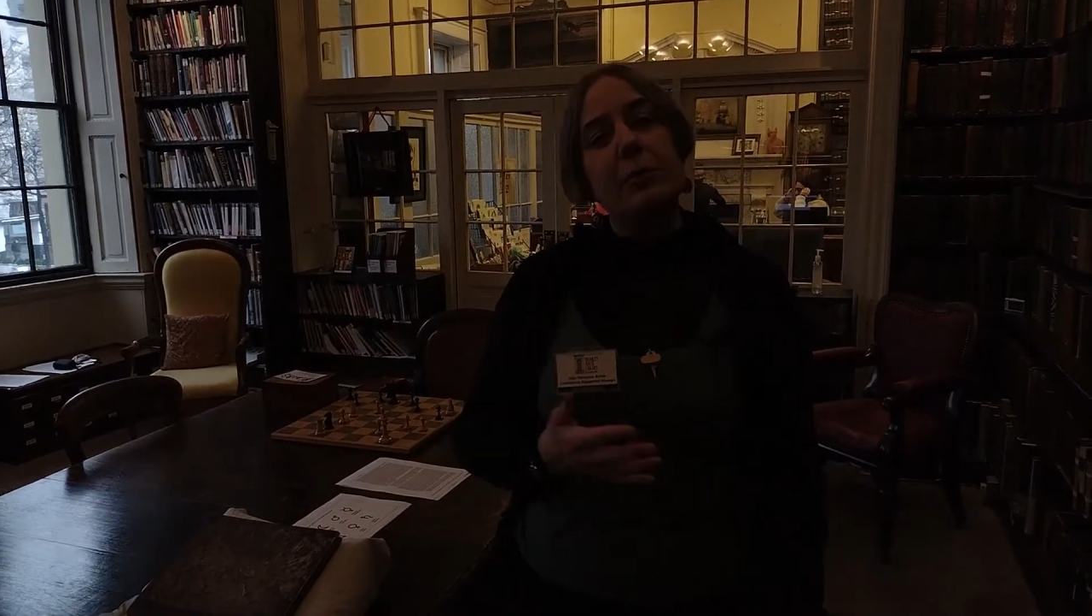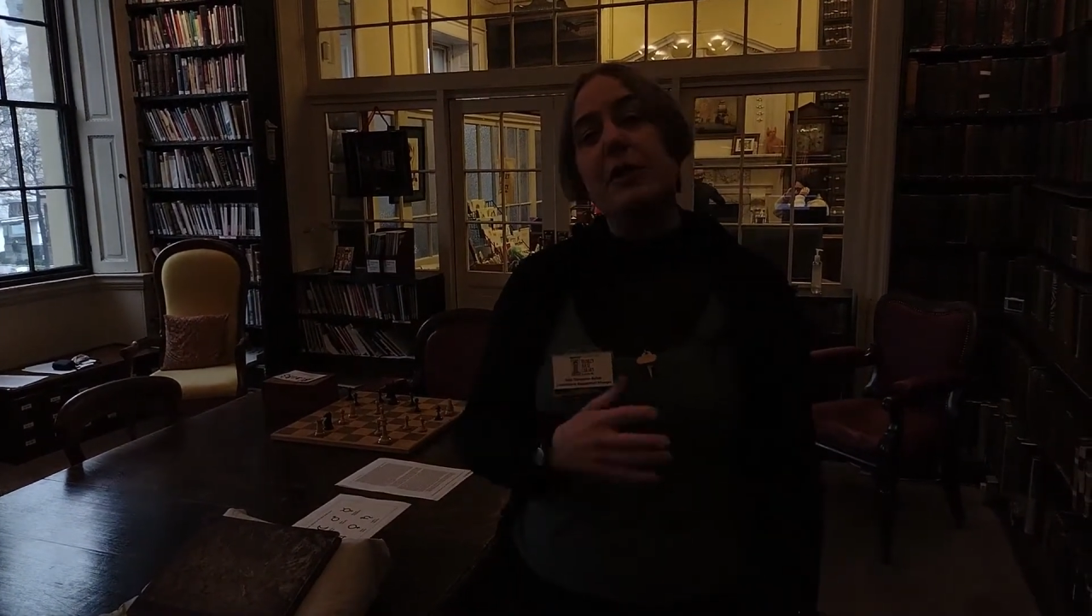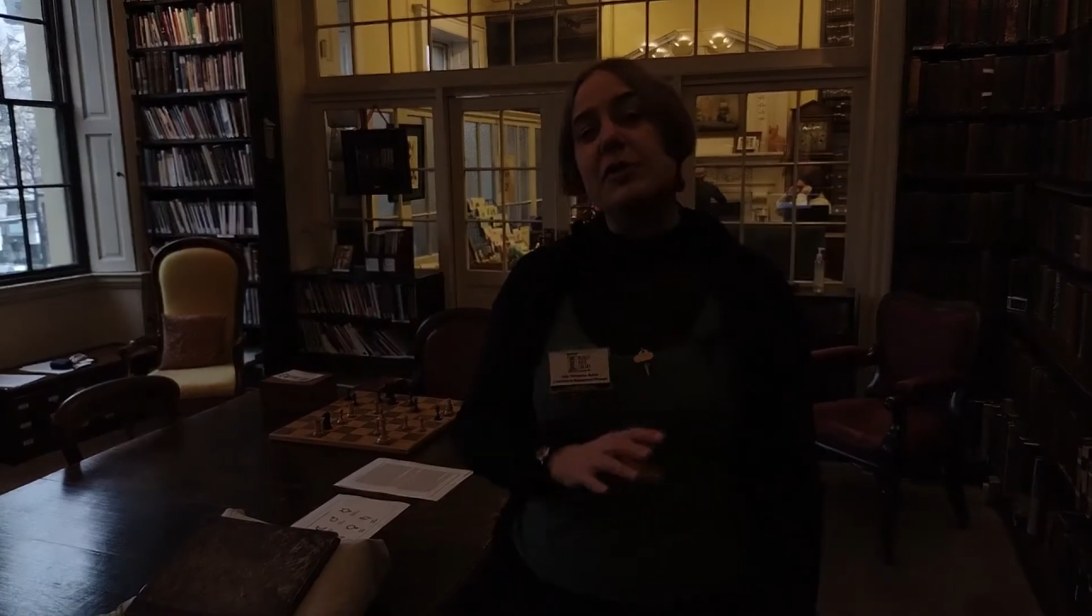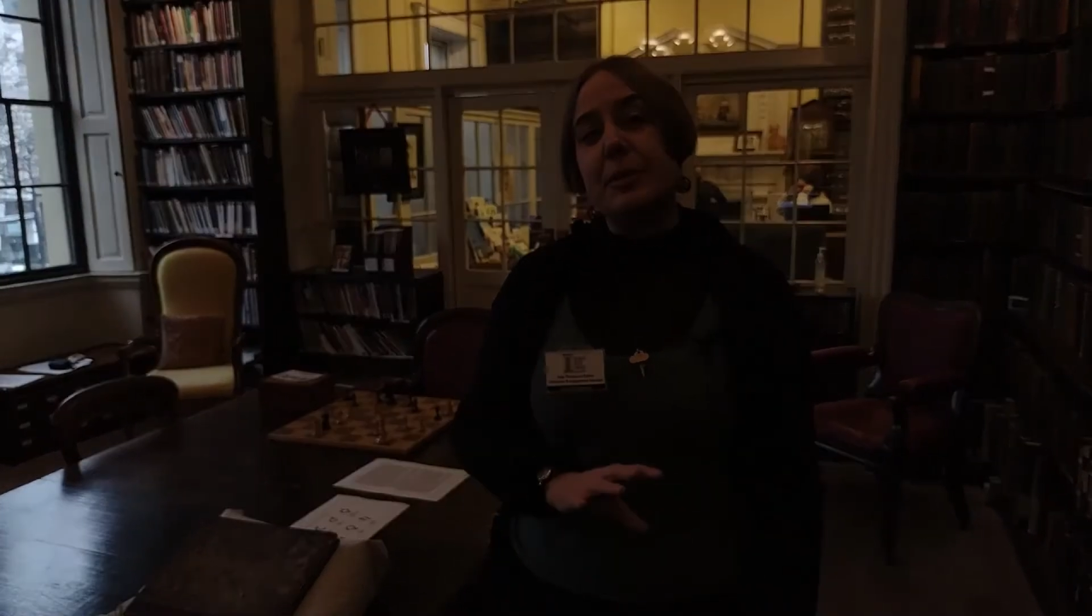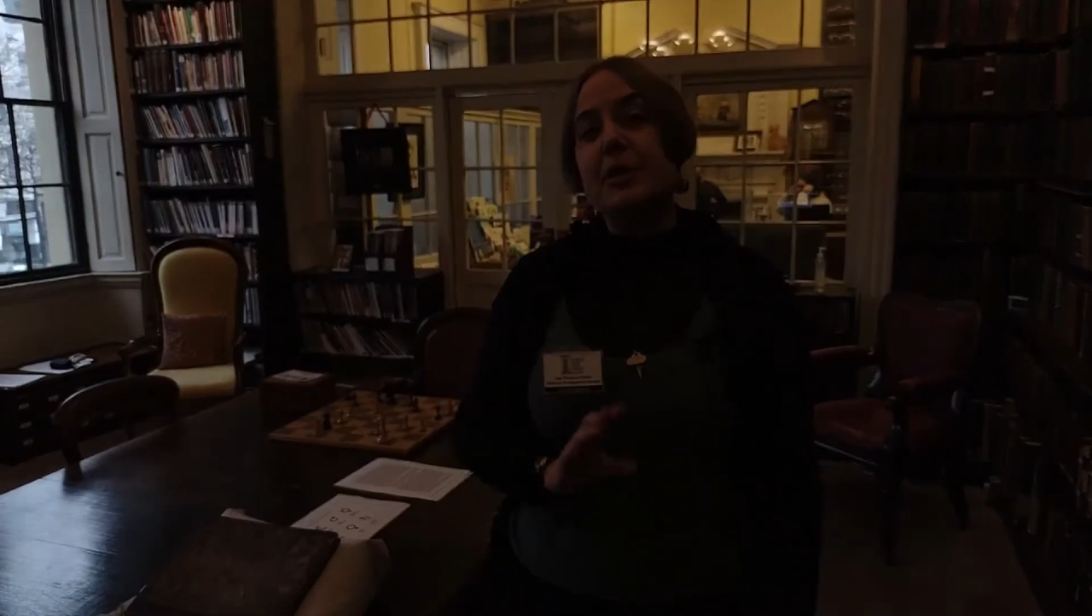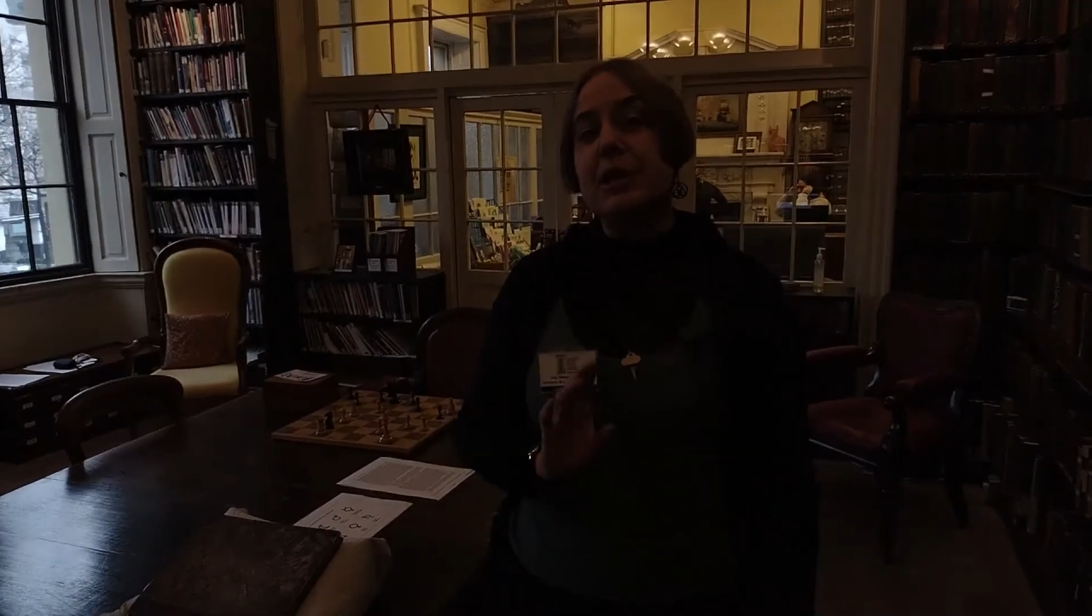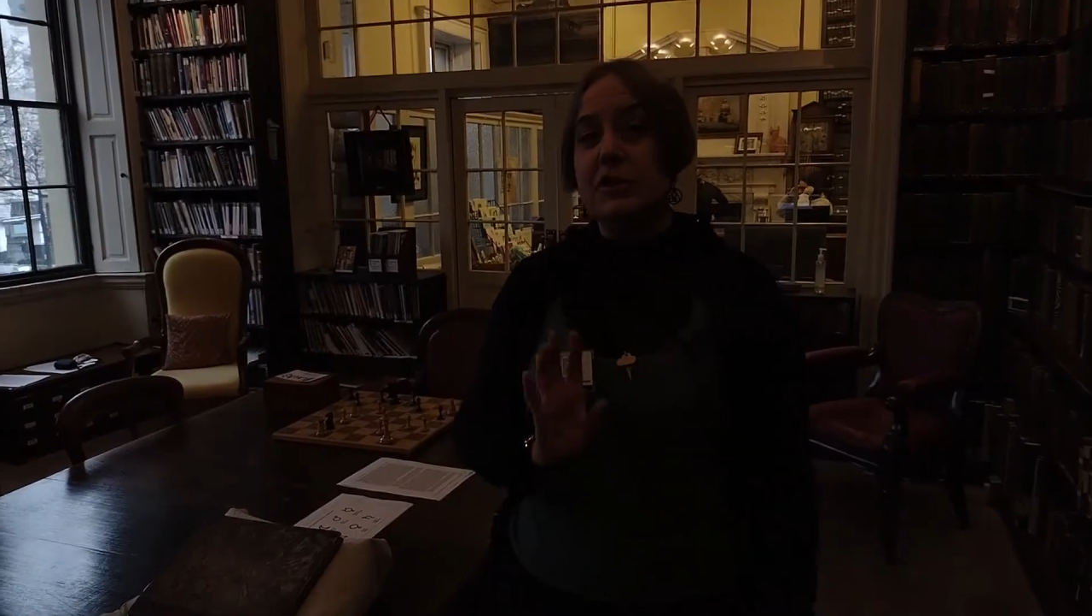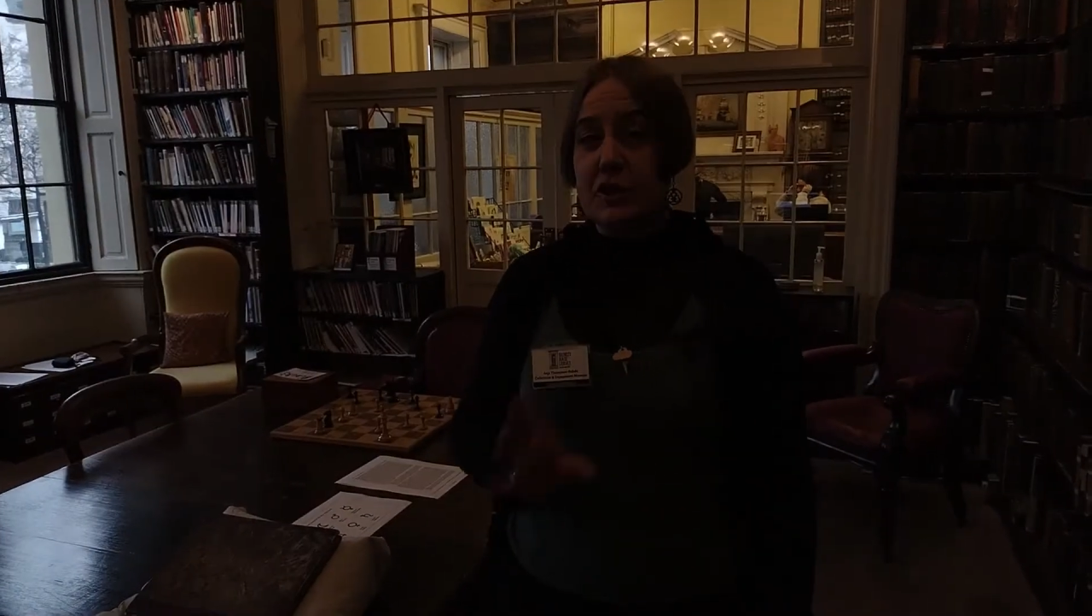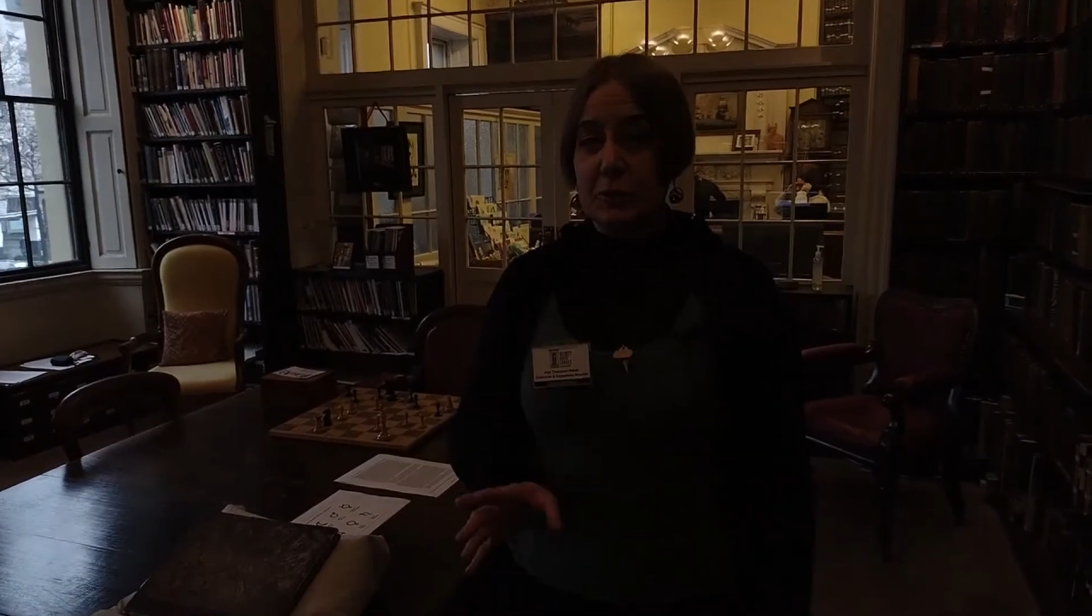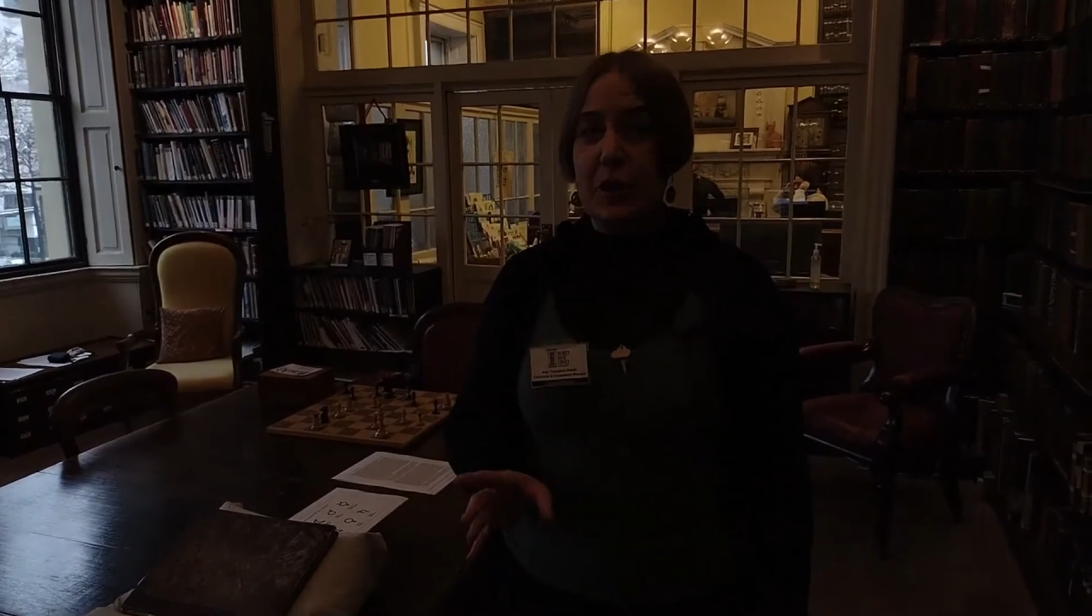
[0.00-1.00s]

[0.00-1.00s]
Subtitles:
going to be looking at just